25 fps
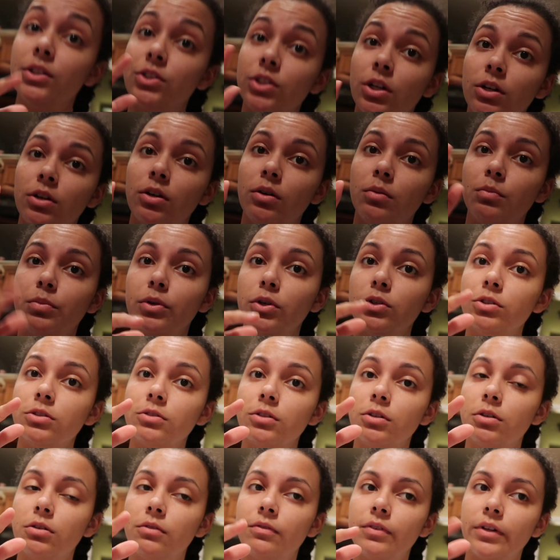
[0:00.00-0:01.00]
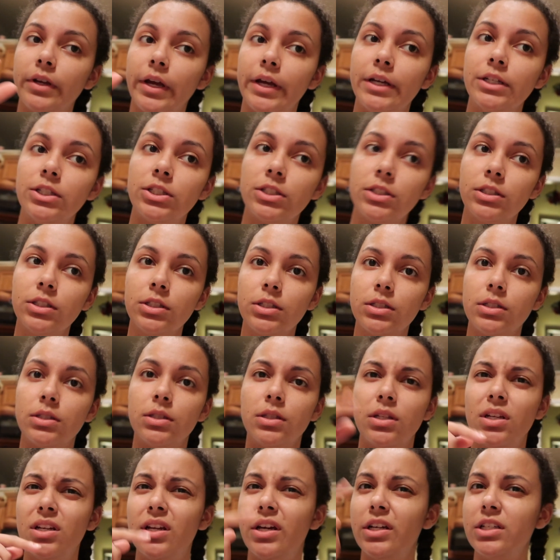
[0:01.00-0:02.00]
and turn on post
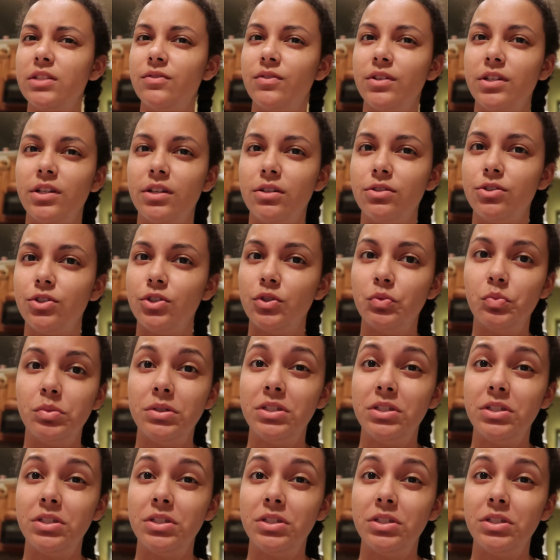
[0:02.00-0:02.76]
notifications. The next video should